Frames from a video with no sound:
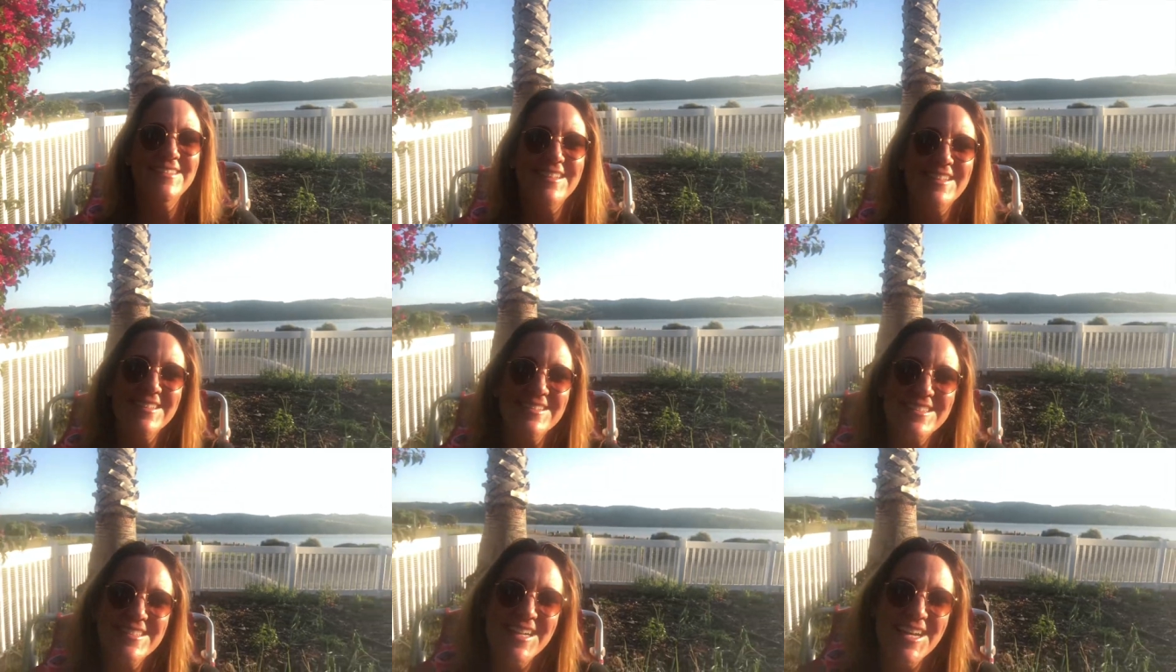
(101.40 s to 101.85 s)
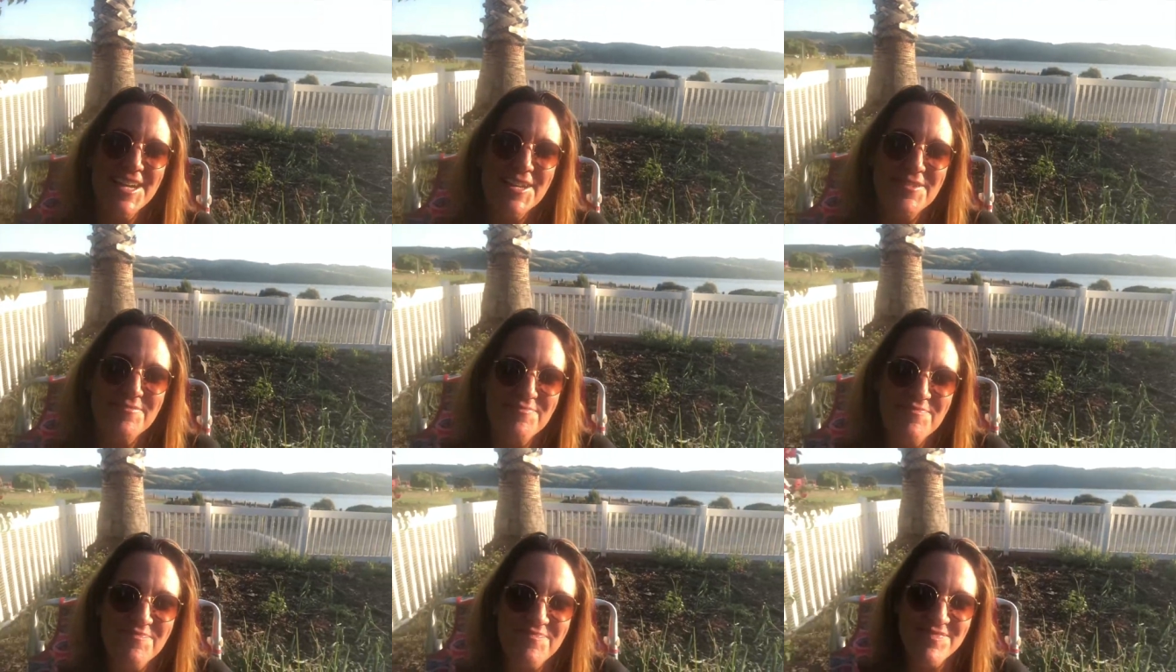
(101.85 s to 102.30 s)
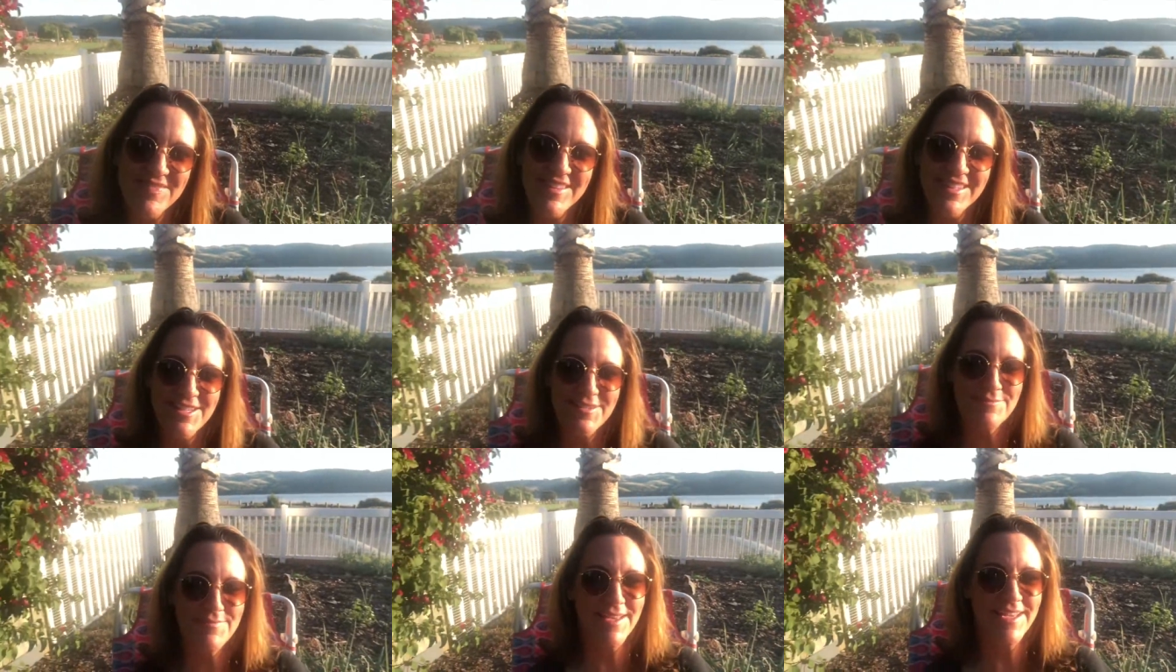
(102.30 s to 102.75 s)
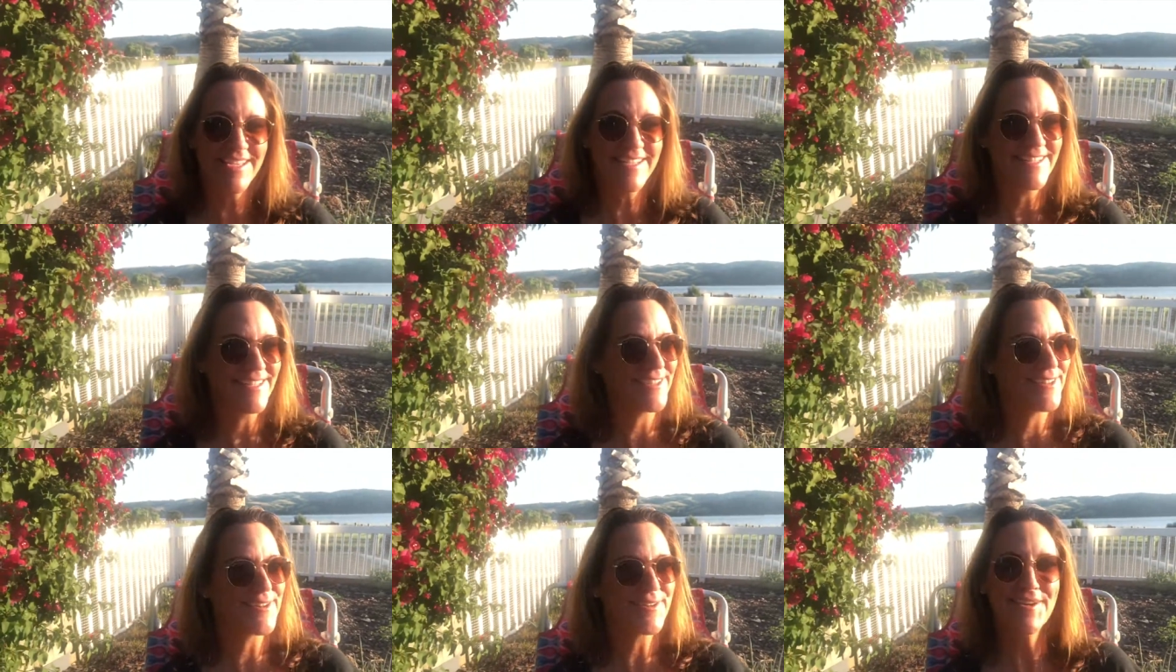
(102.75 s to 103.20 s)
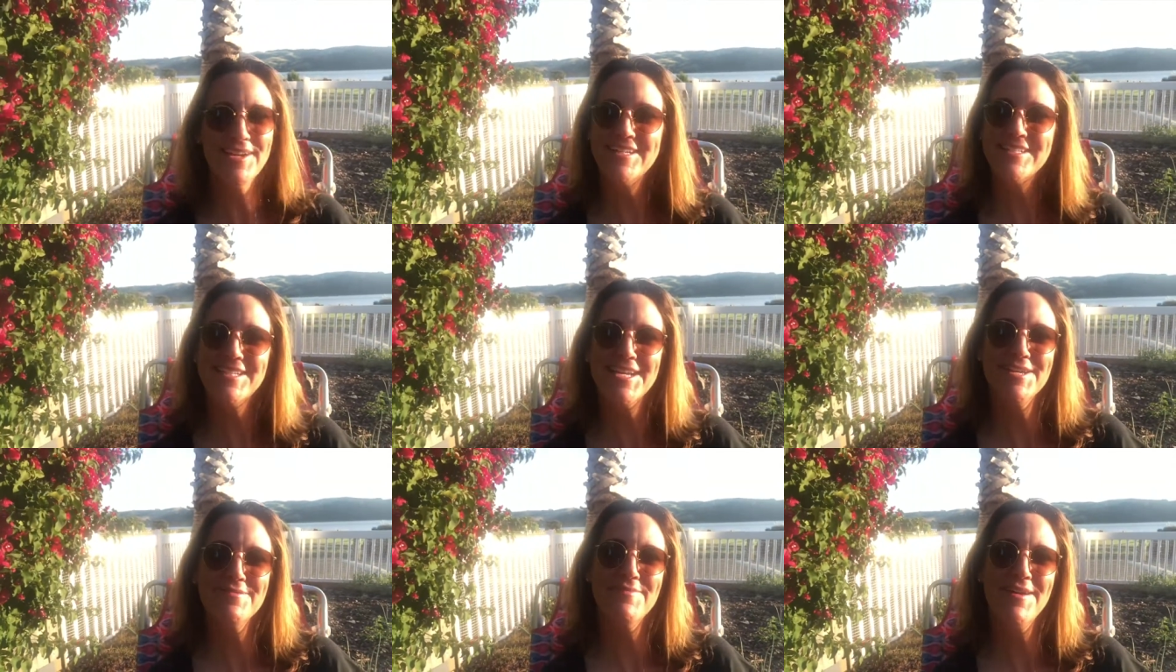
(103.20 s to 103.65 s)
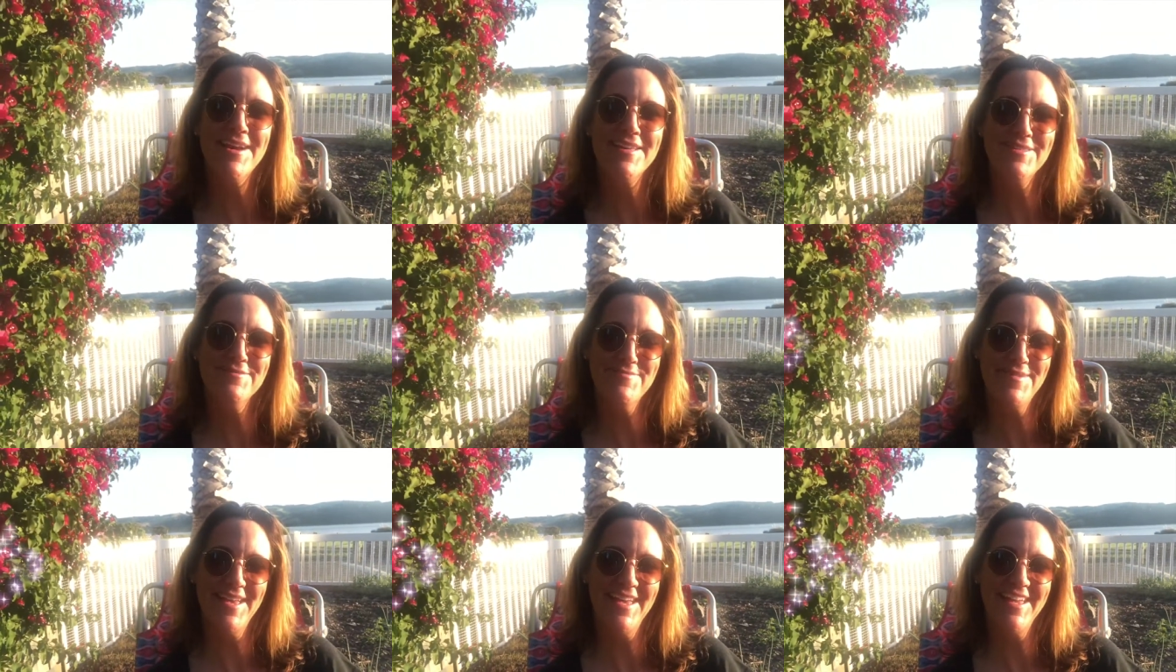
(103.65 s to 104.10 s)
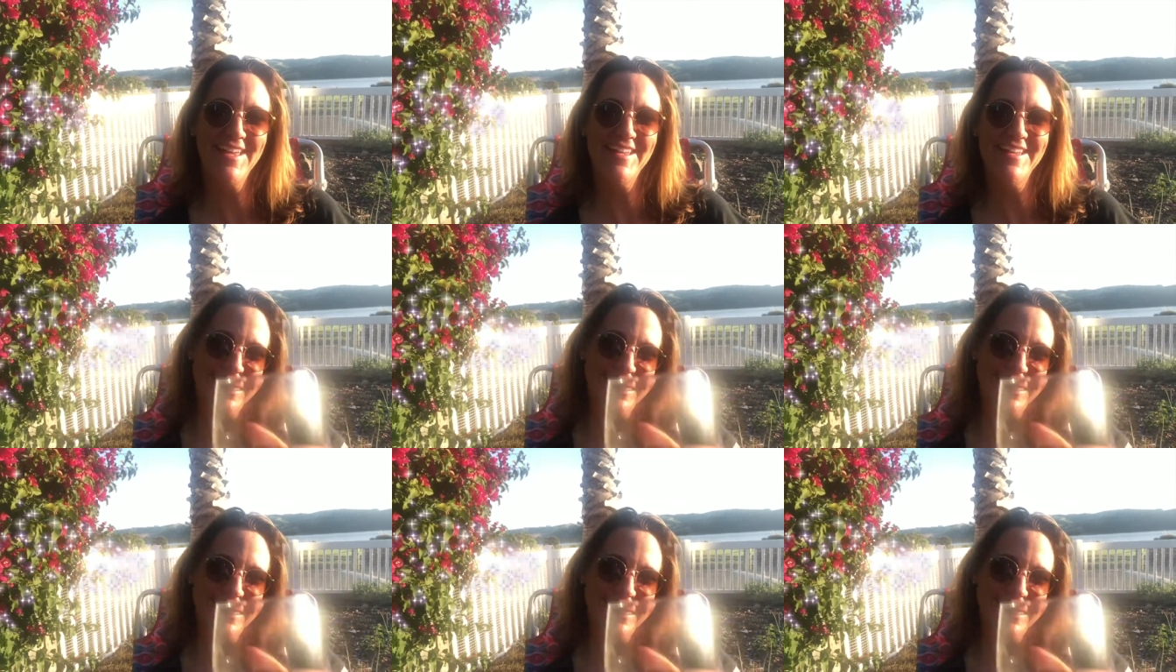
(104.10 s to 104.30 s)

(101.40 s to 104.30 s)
next time, make it a great day by the bay.